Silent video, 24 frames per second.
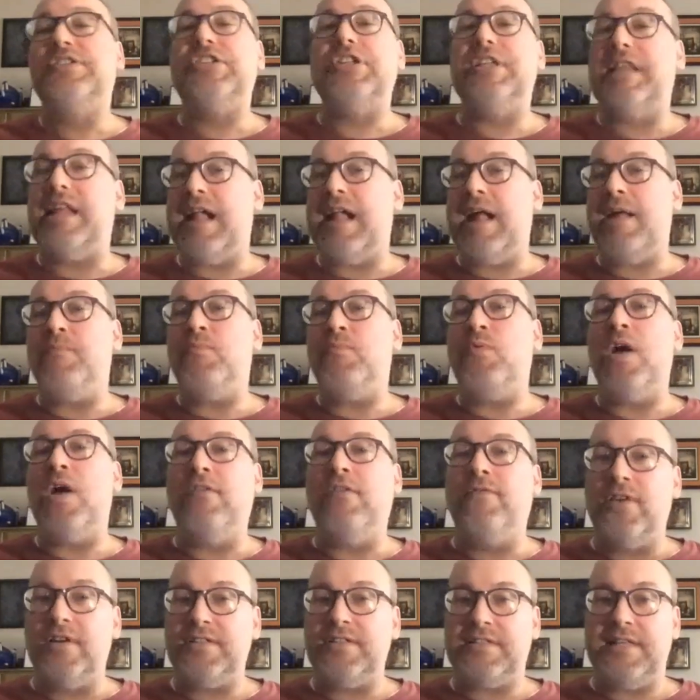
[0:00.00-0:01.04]
that I'm well
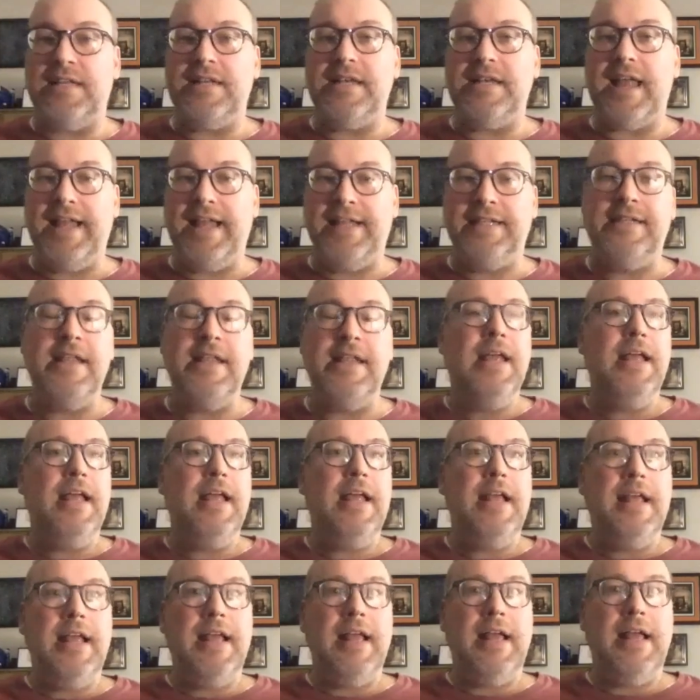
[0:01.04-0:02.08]
versed in and
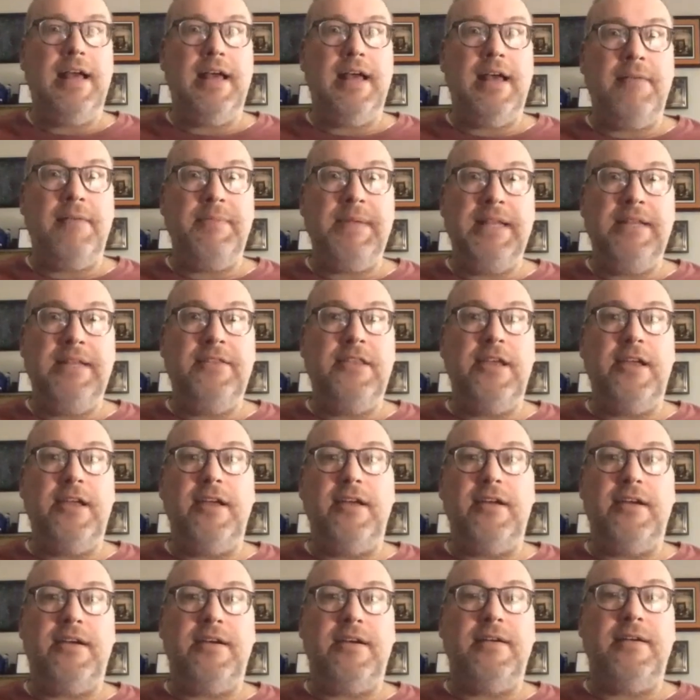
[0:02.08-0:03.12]
I mean,
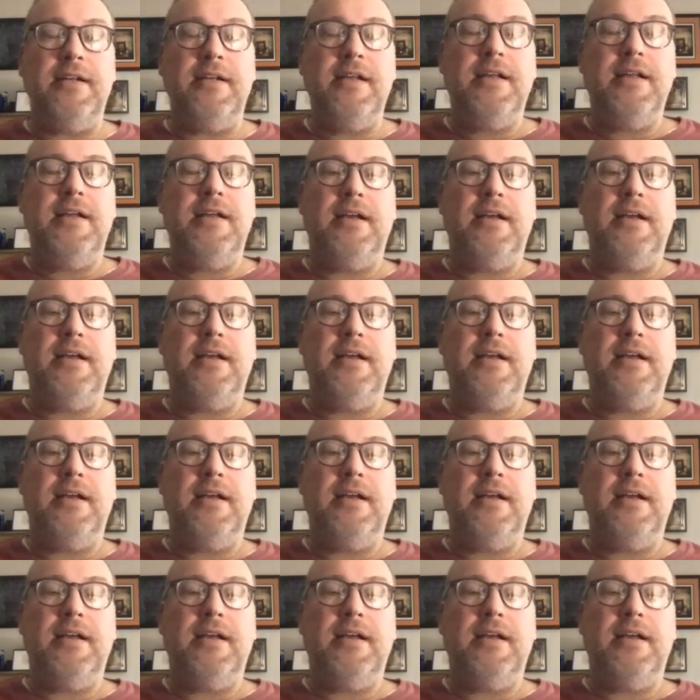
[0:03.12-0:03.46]
they're